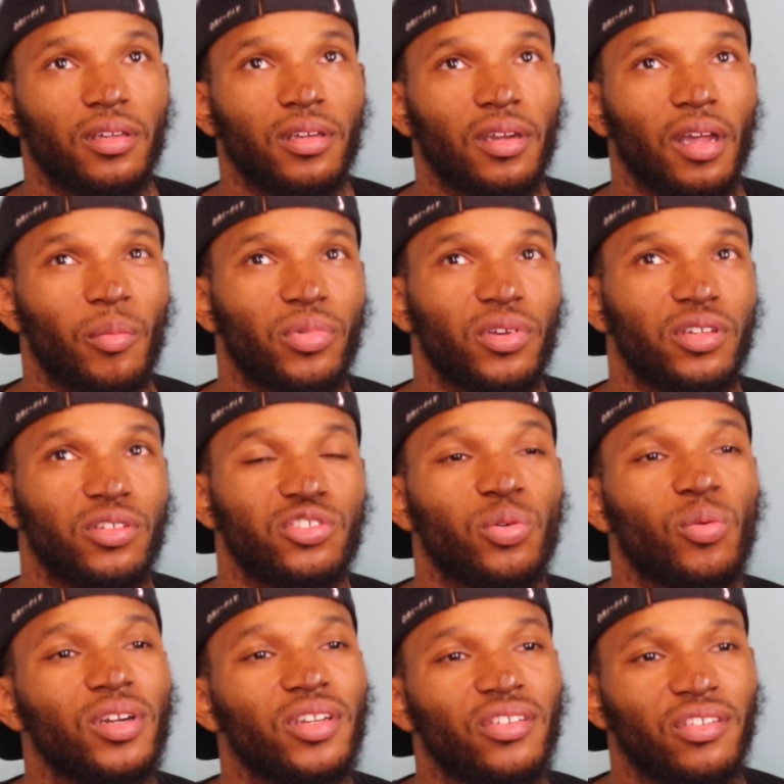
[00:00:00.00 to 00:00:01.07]
And I'll be
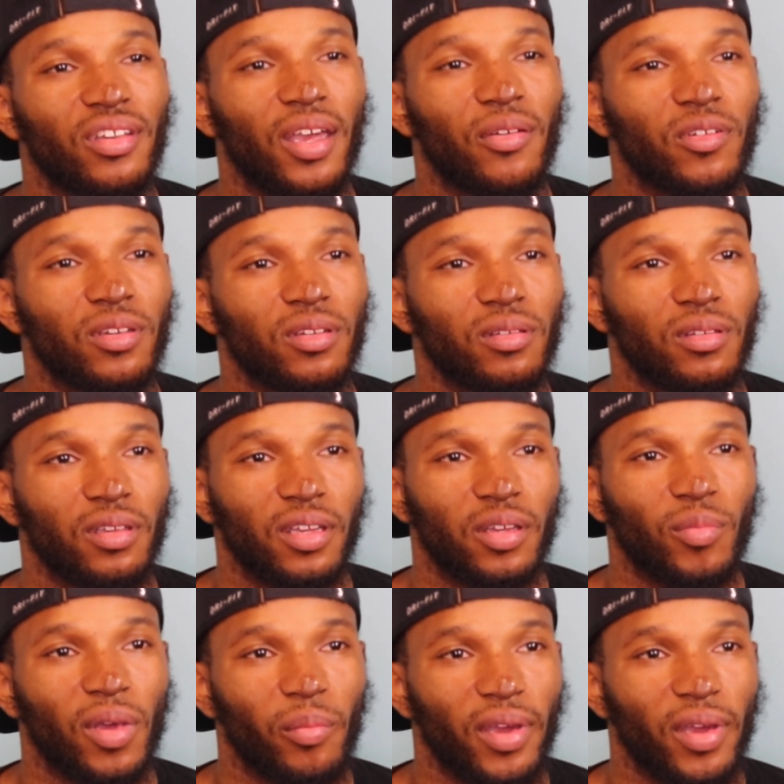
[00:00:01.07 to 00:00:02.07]
27, get my